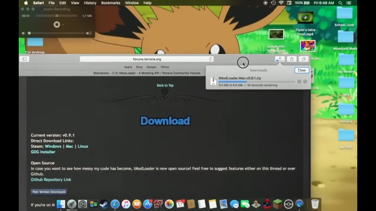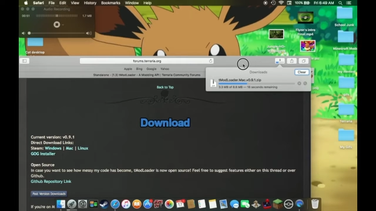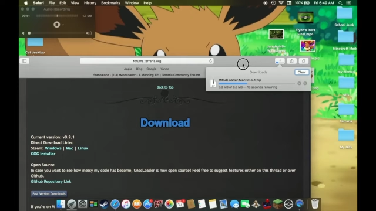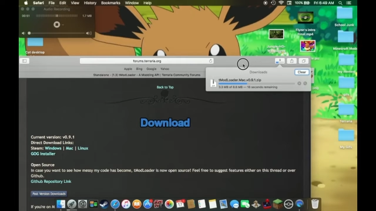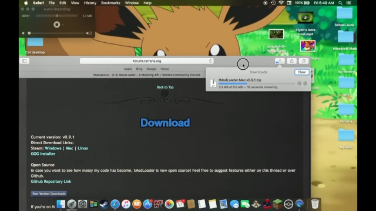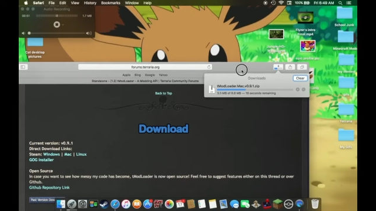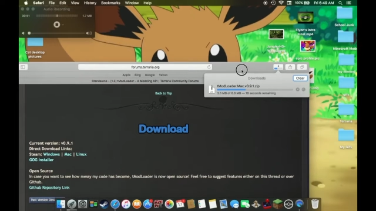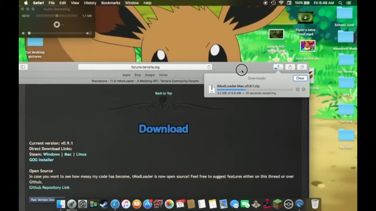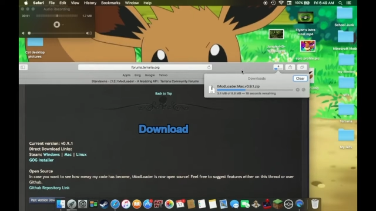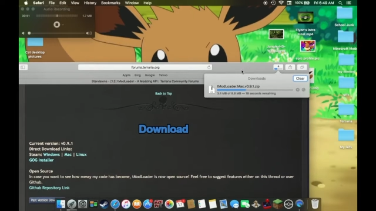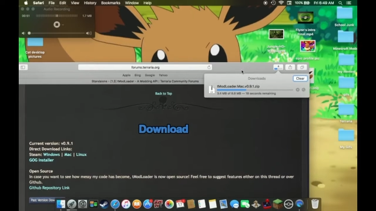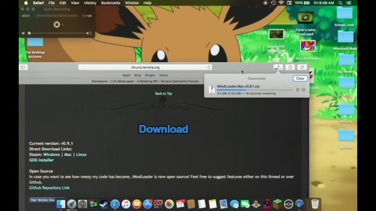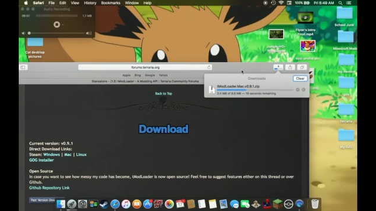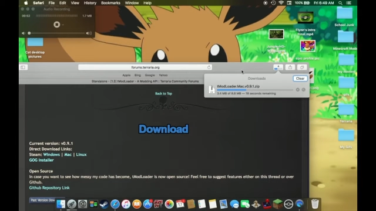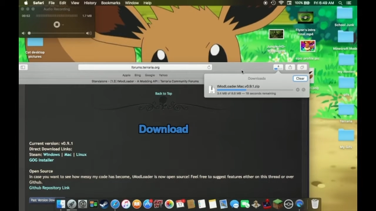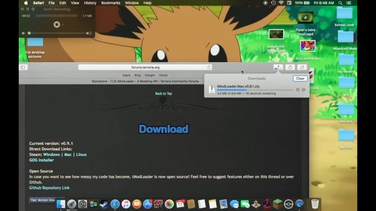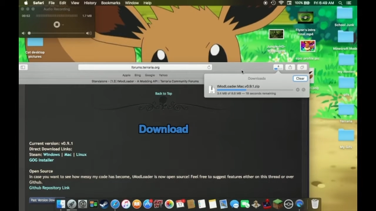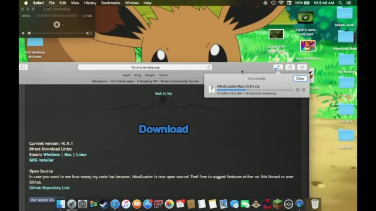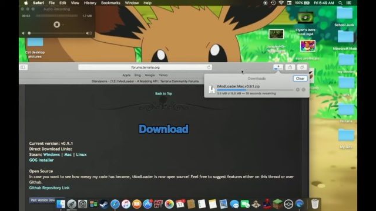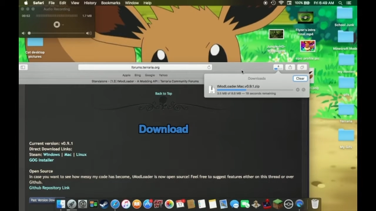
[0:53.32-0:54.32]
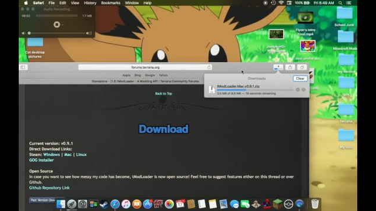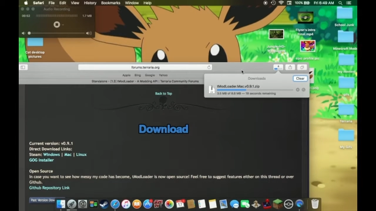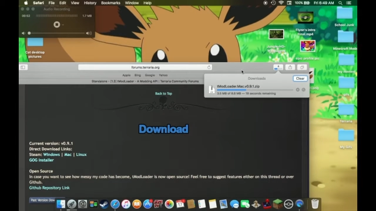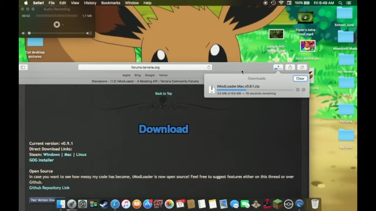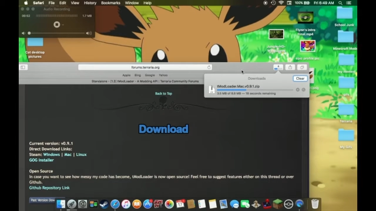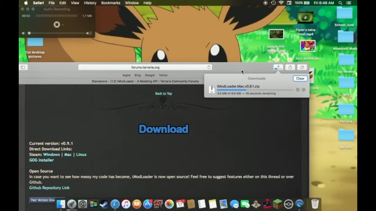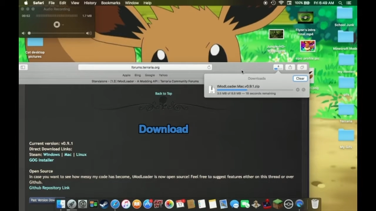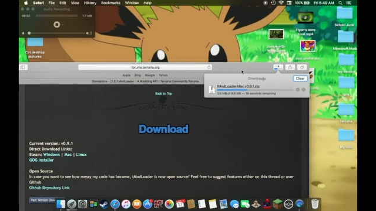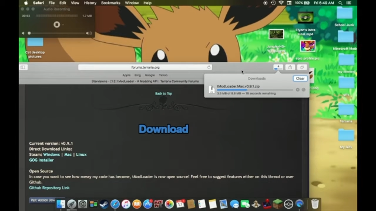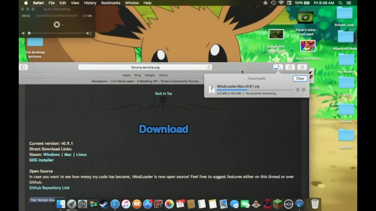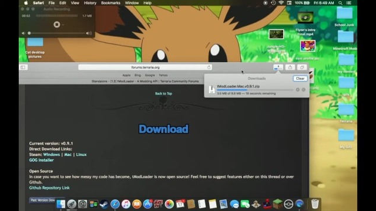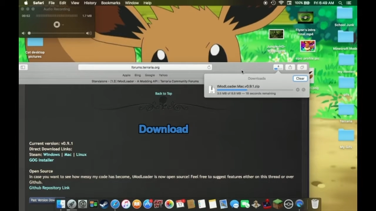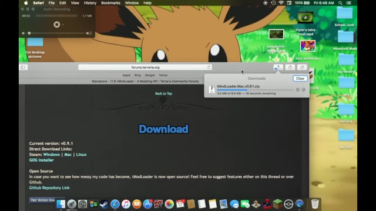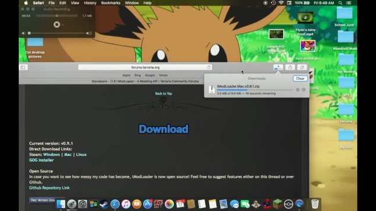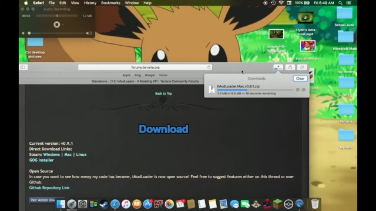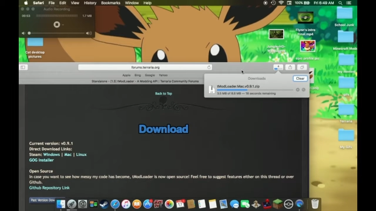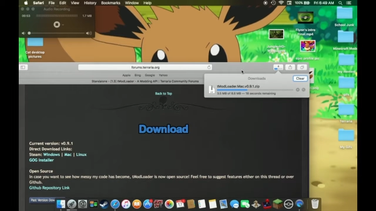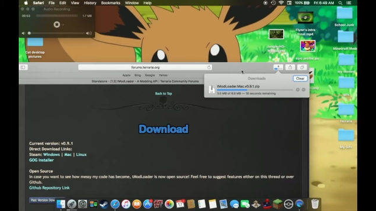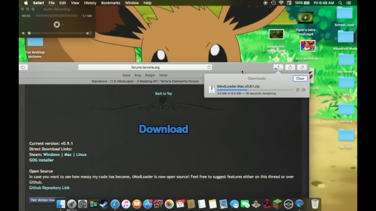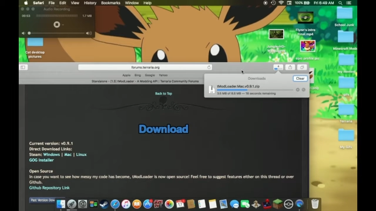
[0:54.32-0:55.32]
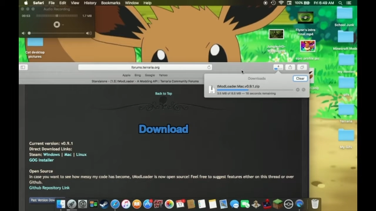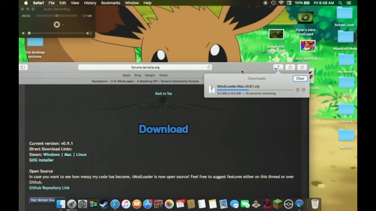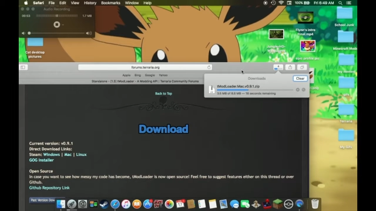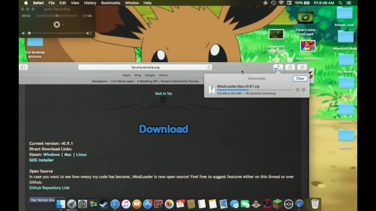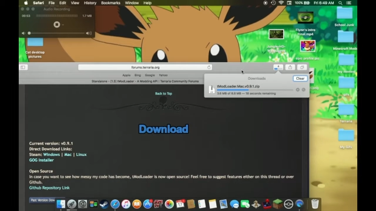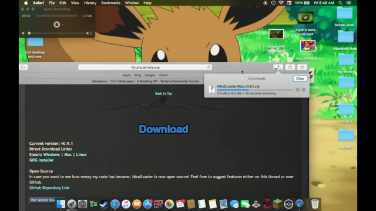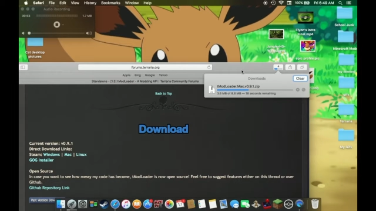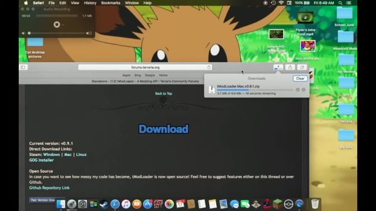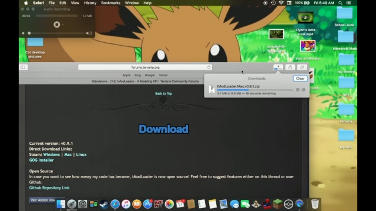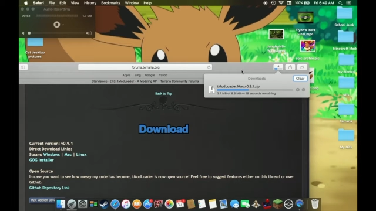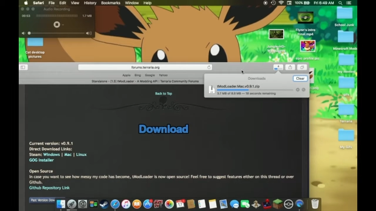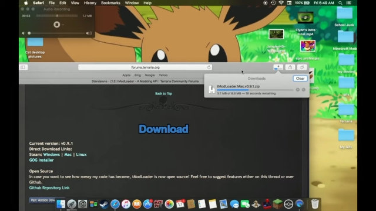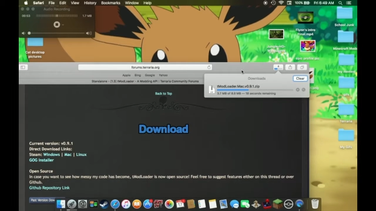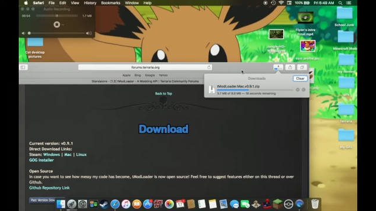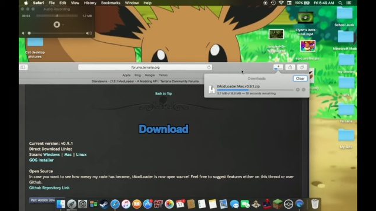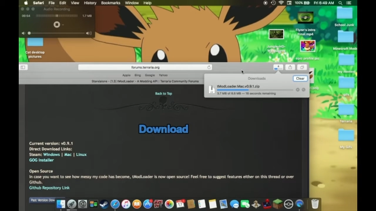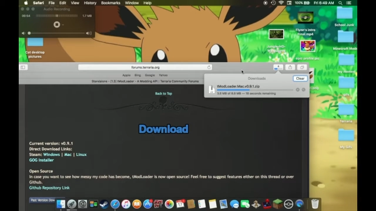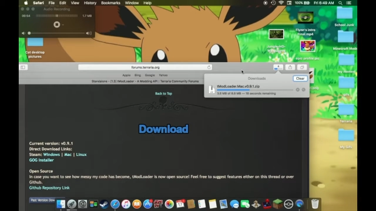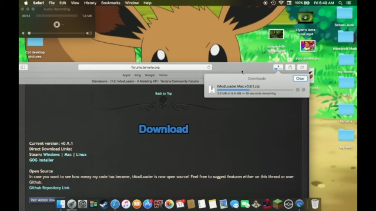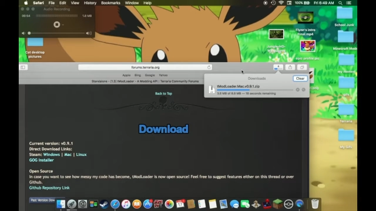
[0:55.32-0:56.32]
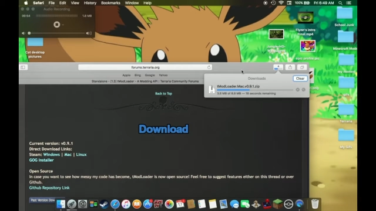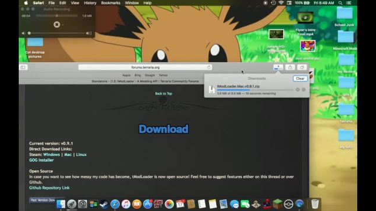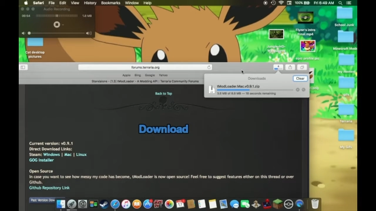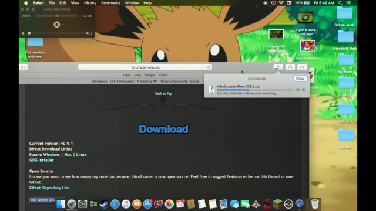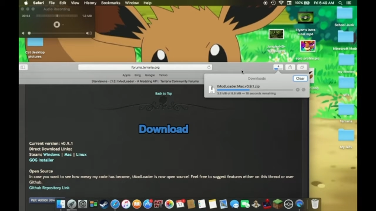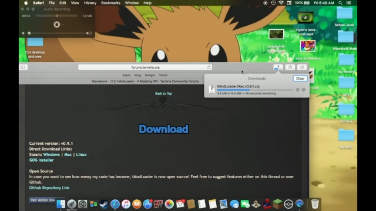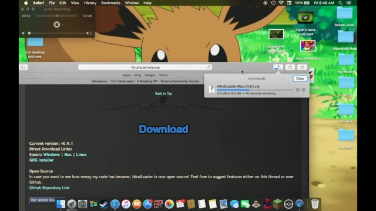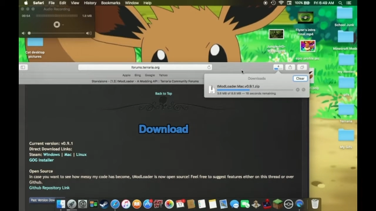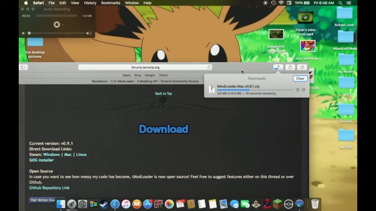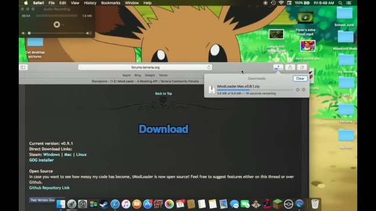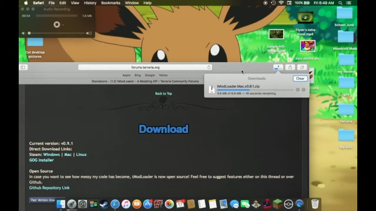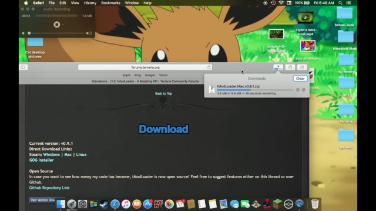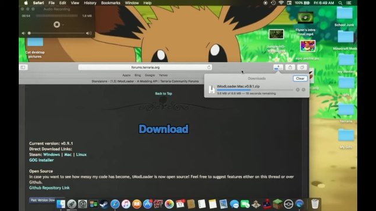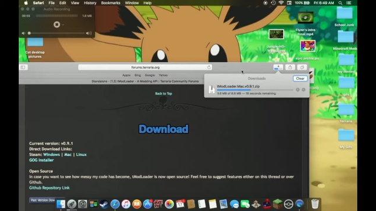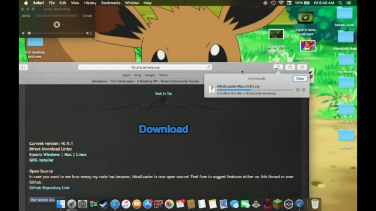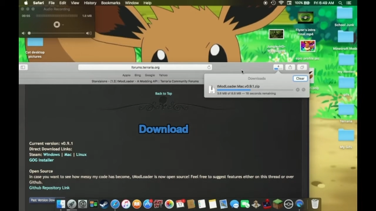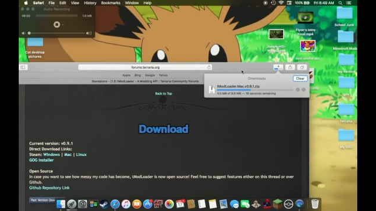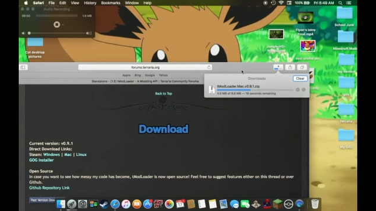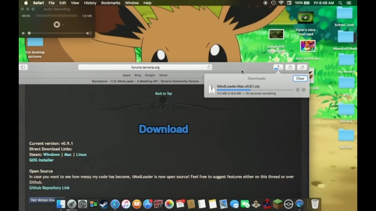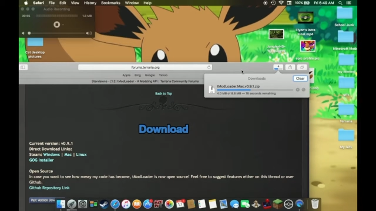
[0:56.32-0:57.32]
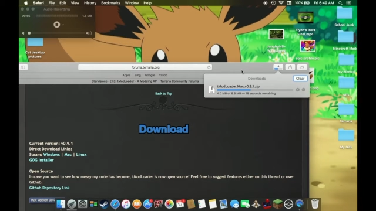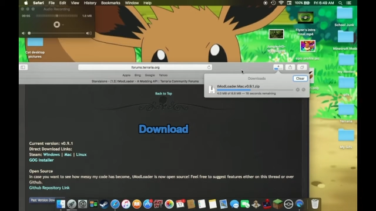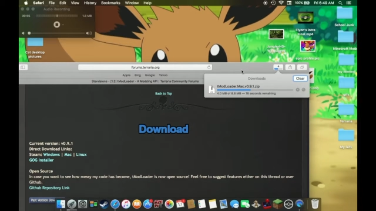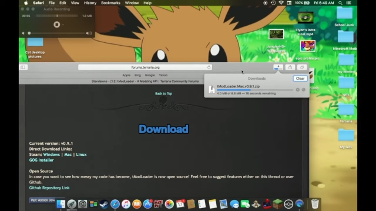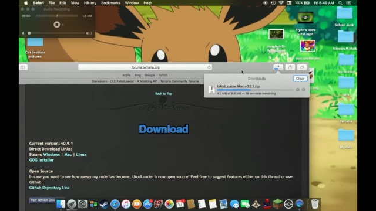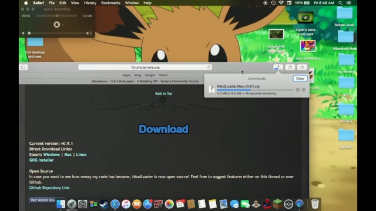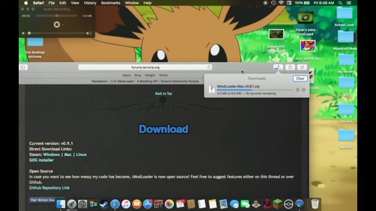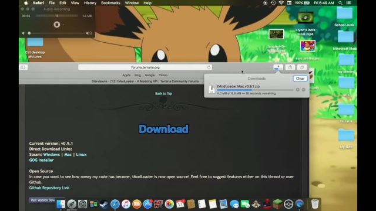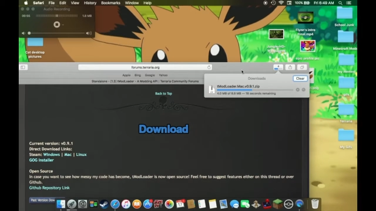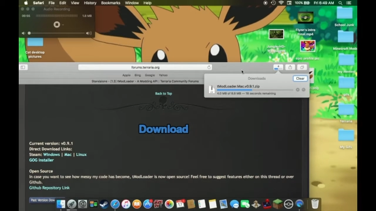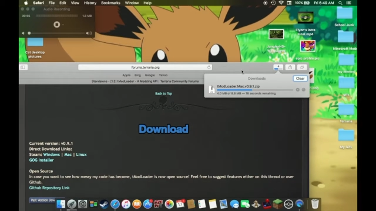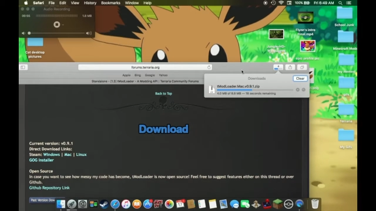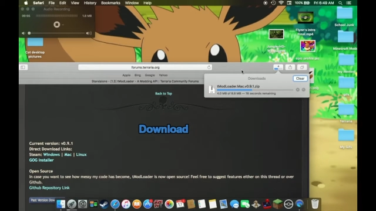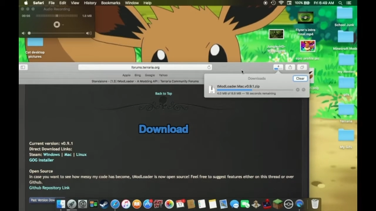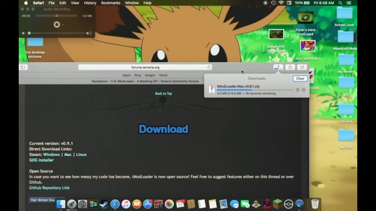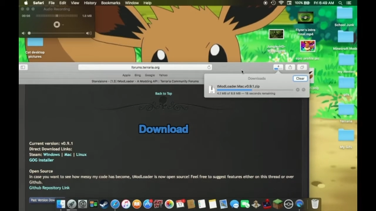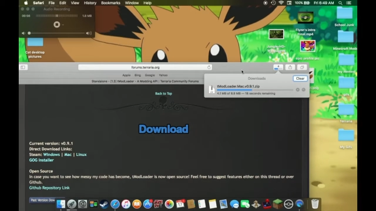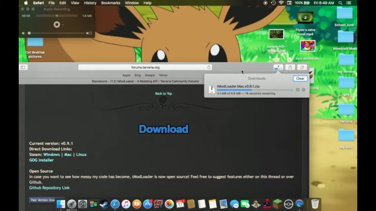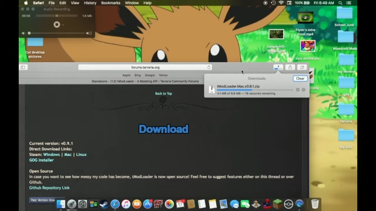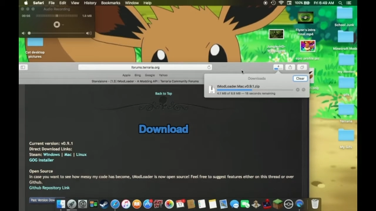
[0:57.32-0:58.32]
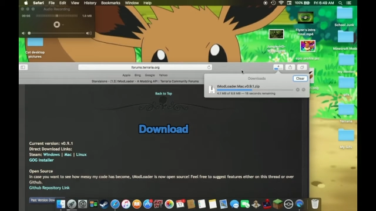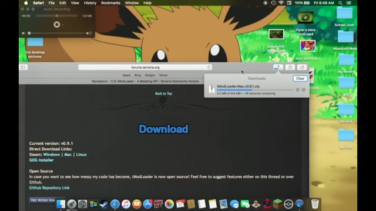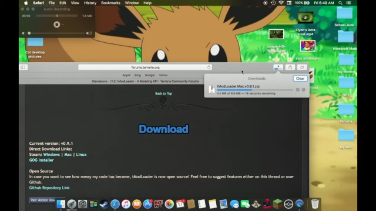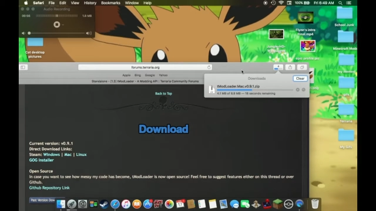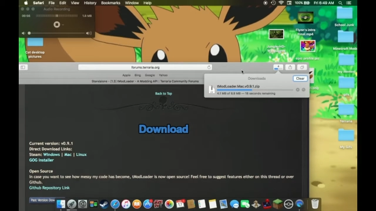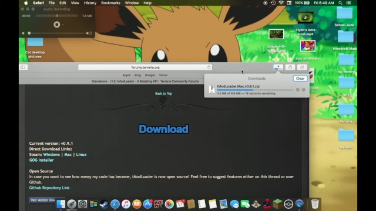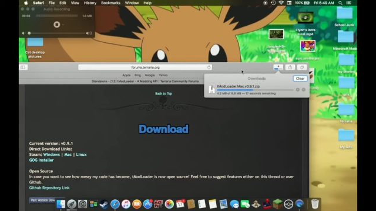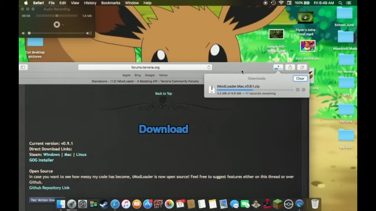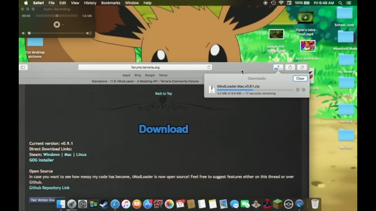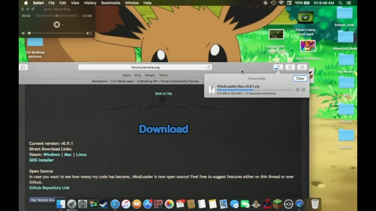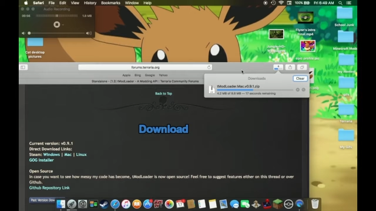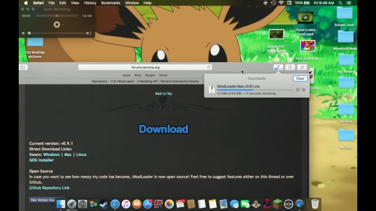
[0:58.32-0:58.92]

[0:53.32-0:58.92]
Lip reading: No face is visible, so there are no lips to read.